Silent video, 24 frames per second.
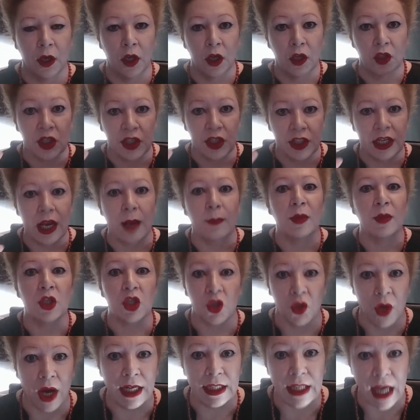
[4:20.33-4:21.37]
to
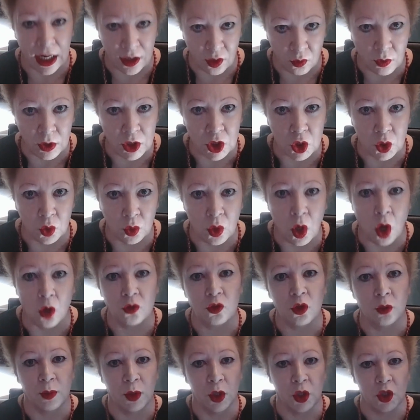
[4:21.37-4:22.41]
demonstrate an original
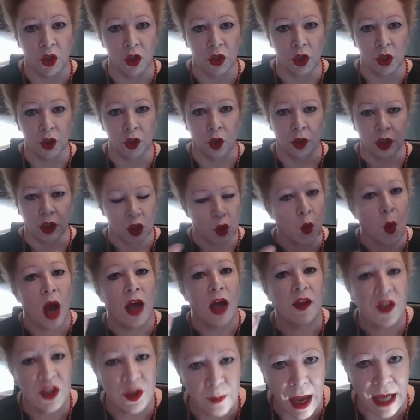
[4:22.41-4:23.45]
contribution to knowledge? Why
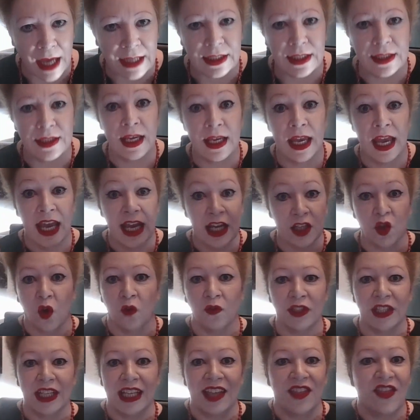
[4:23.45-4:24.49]
this matters is
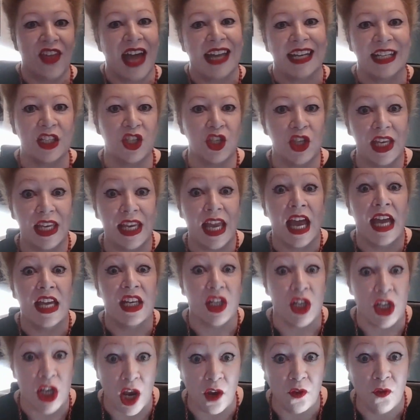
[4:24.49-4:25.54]
obviously that is the
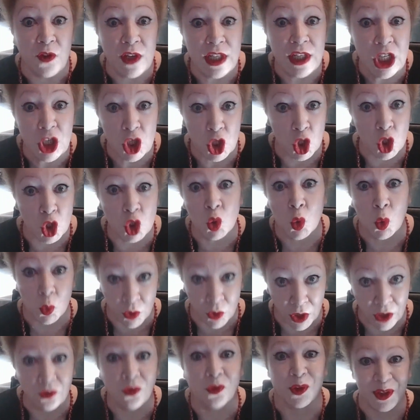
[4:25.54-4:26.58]
definitional
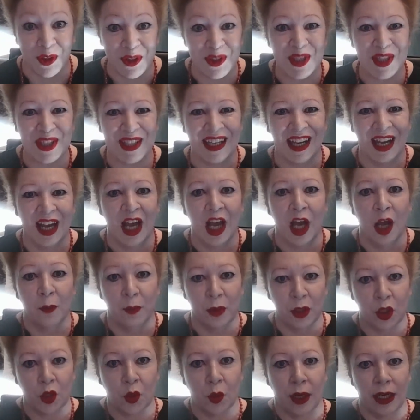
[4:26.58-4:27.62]
difference
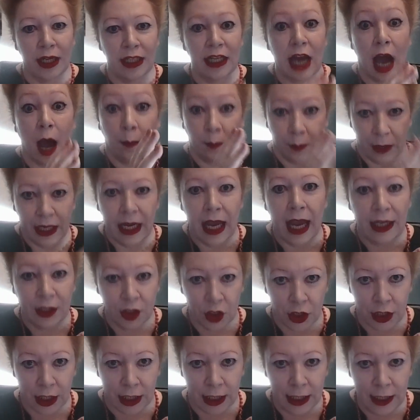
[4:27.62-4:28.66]
between a
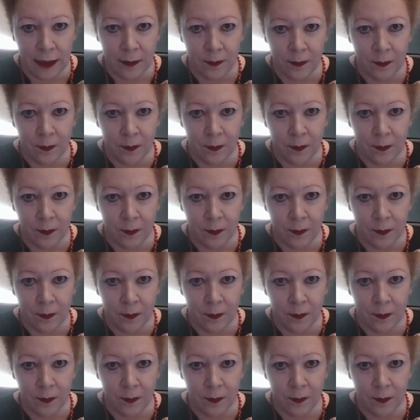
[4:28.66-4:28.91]
PhD